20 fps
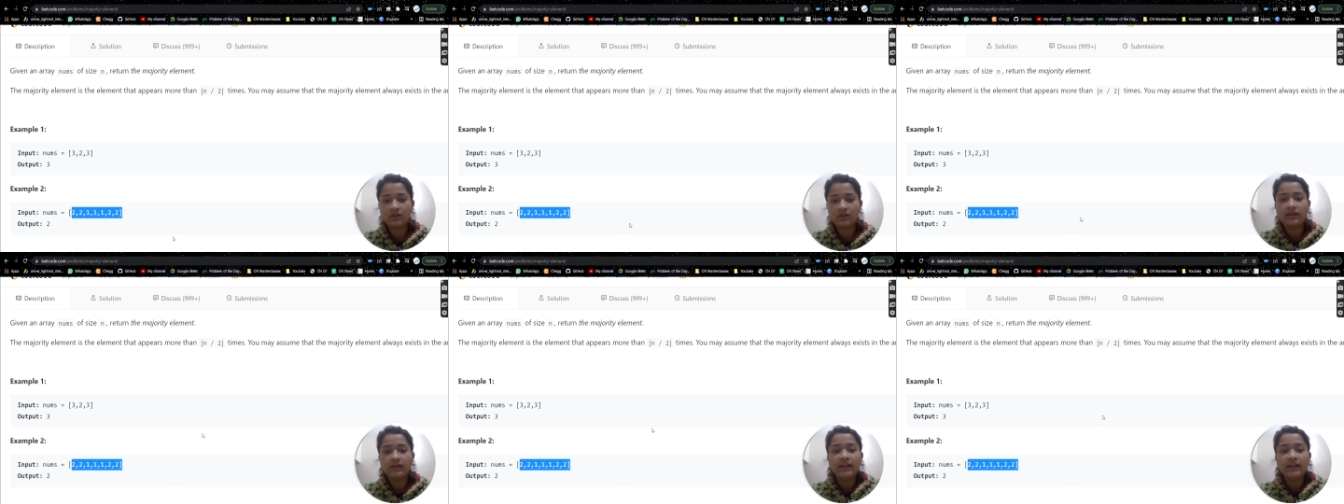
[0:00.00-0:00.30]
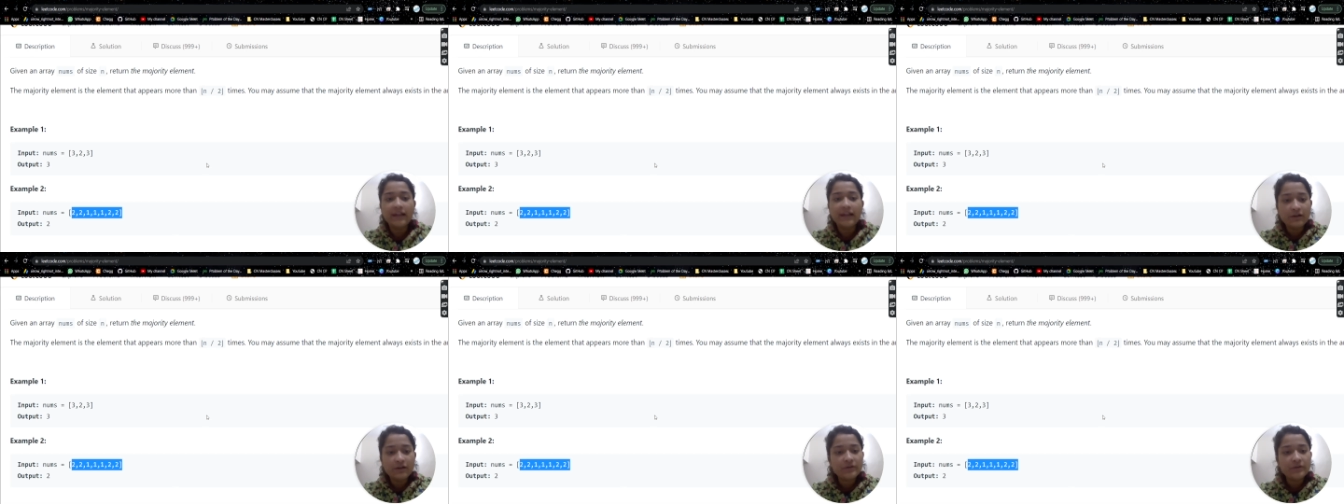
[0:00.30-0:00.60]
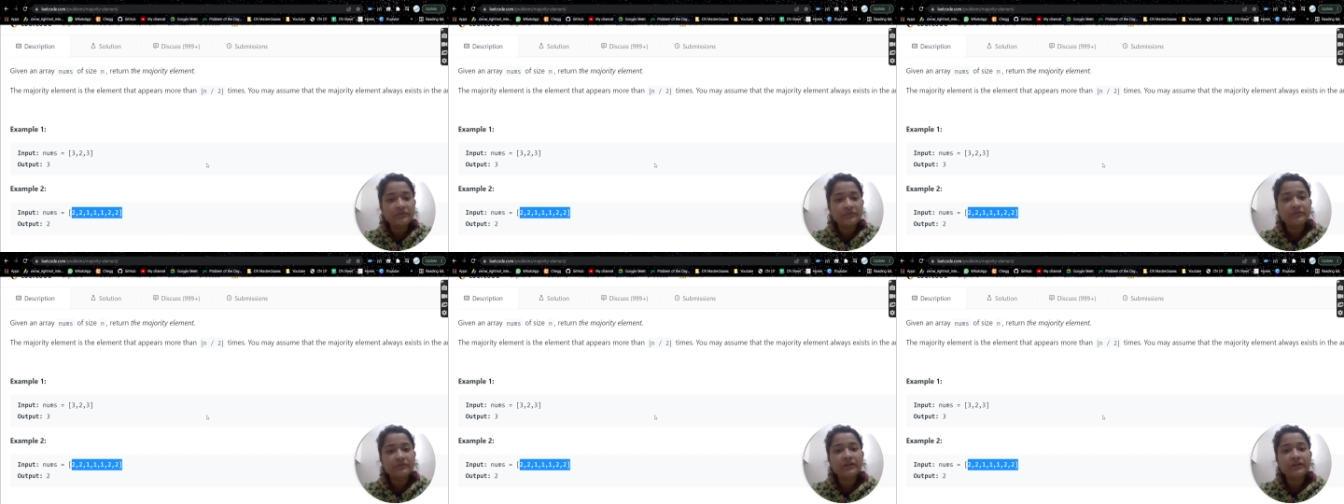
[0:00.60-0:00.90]
Hello
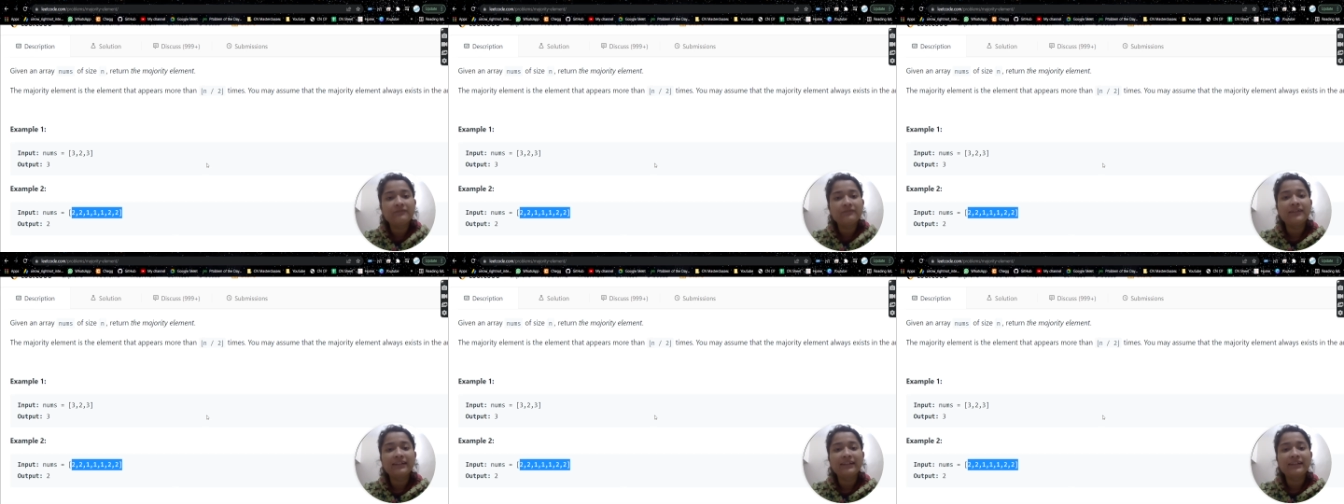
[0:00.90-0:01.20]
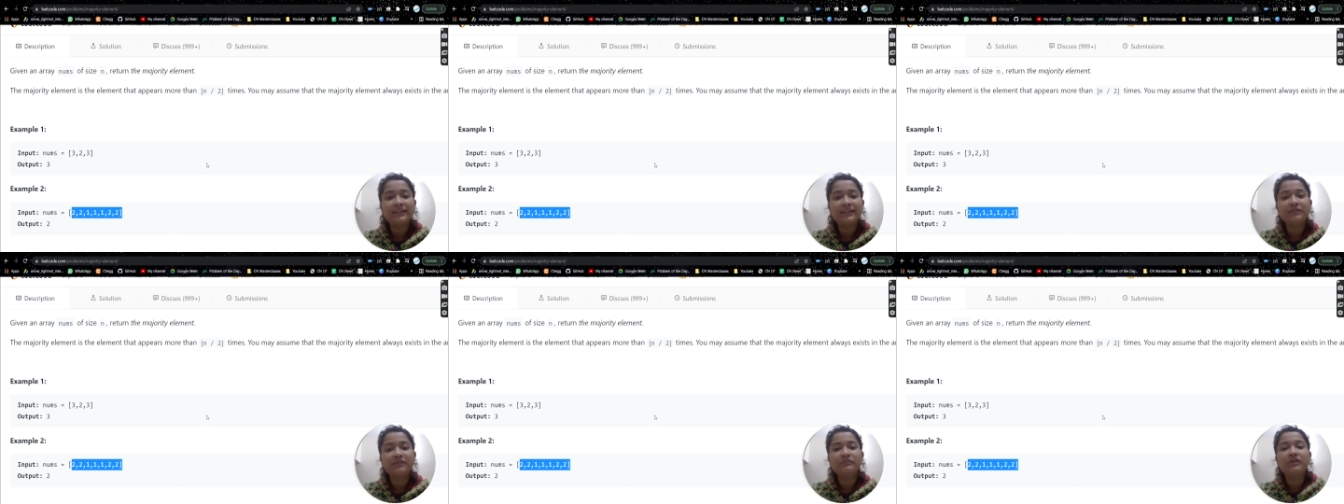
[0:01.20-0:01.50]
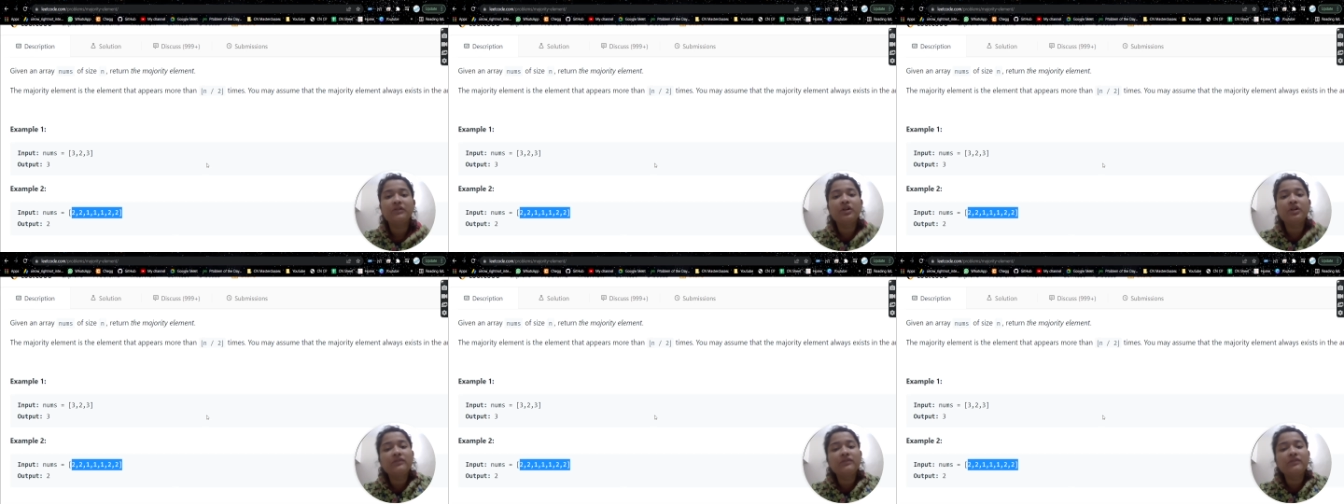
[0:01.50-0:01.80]
everyone,
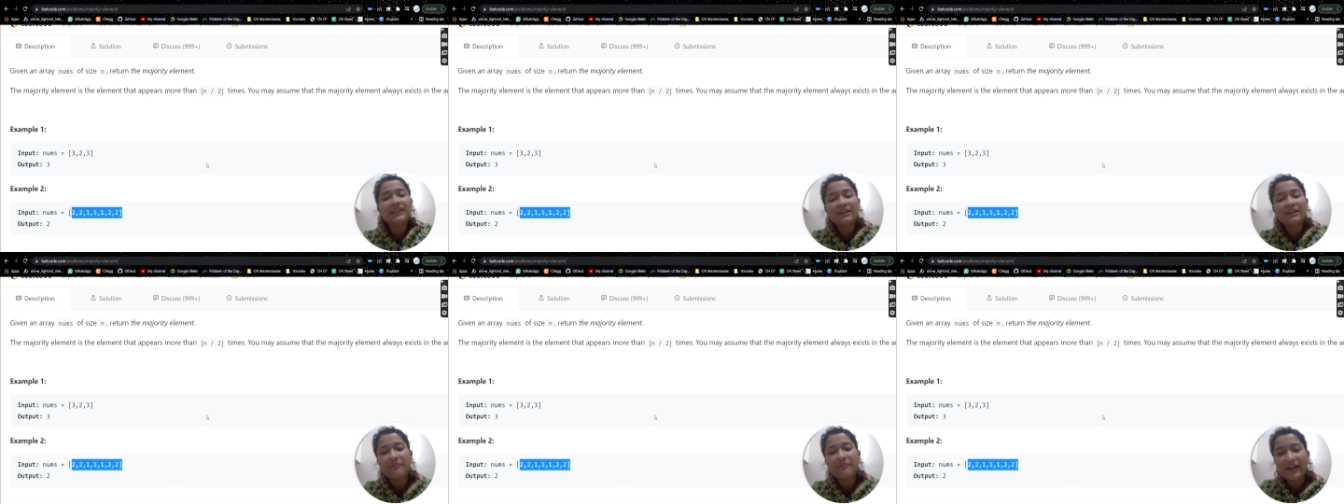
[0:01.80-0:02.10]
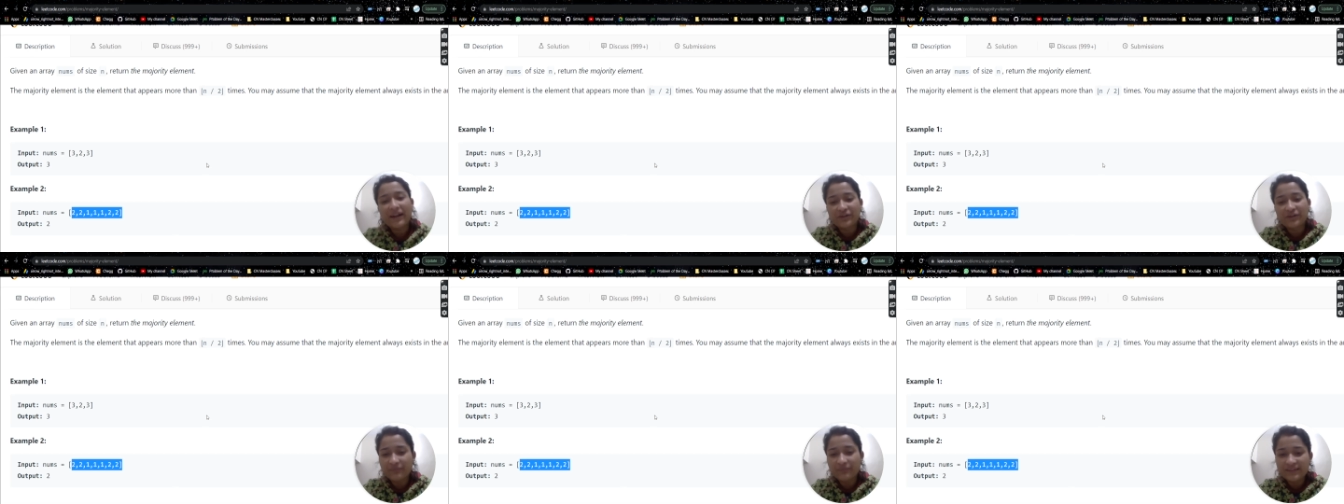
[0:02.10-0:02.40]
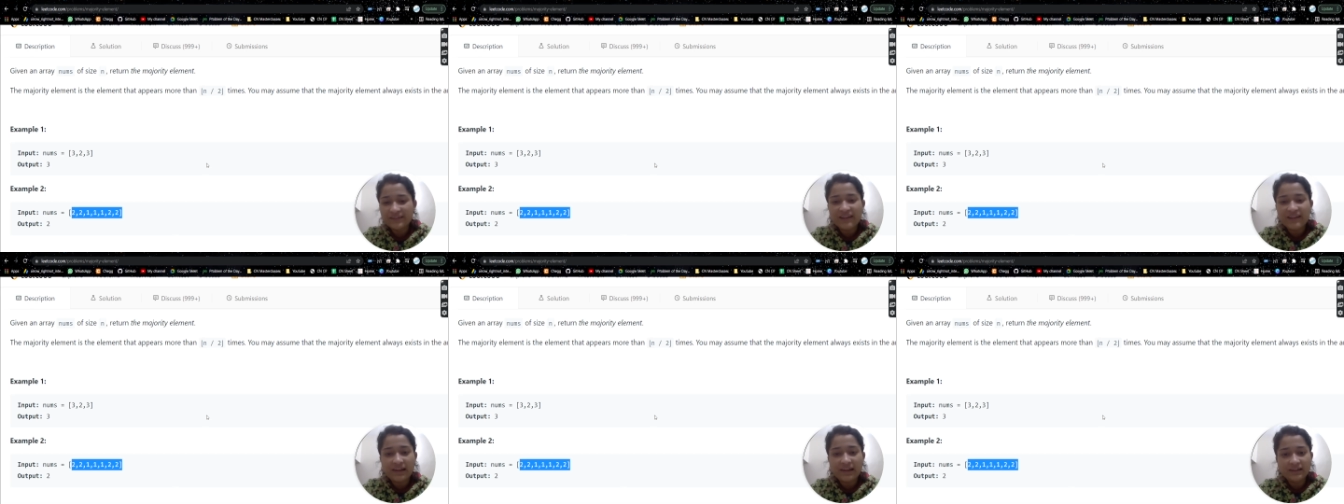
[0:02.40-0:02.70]
welcome back to my
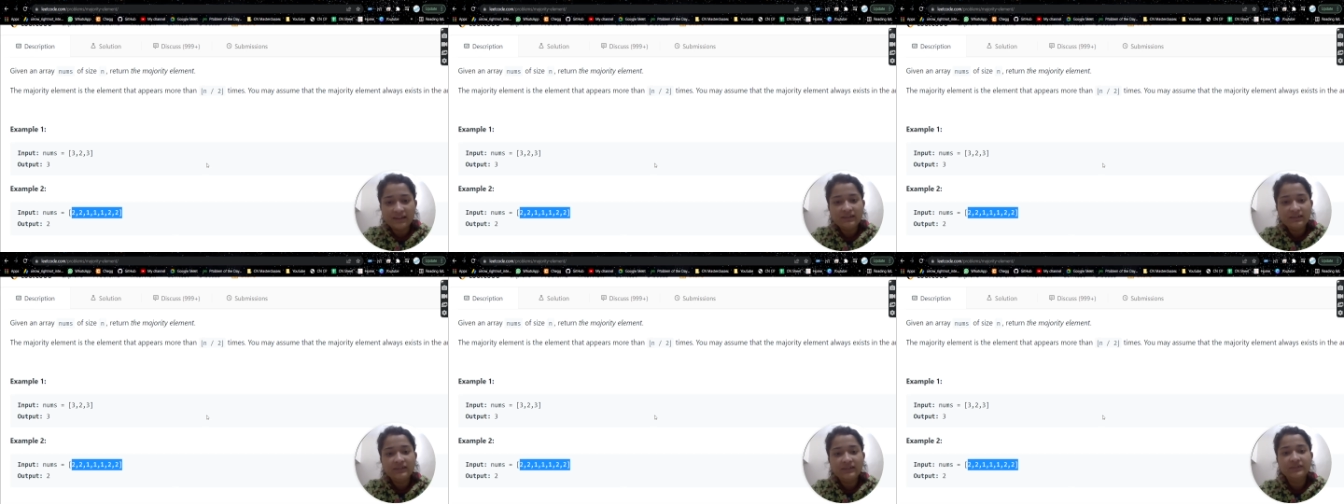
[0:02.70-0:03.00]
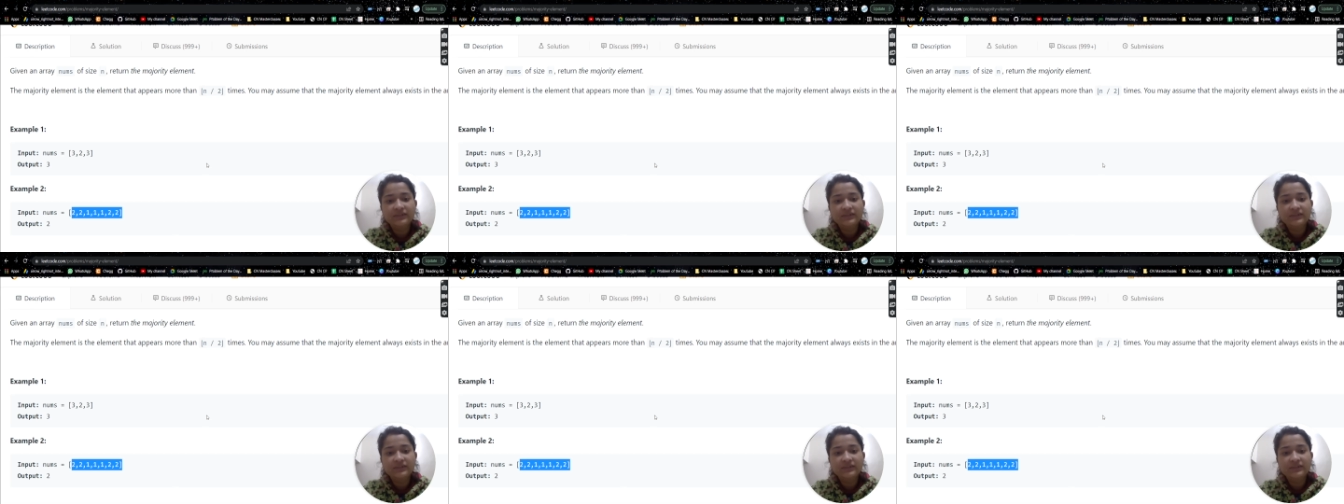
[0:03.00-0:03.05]
channel.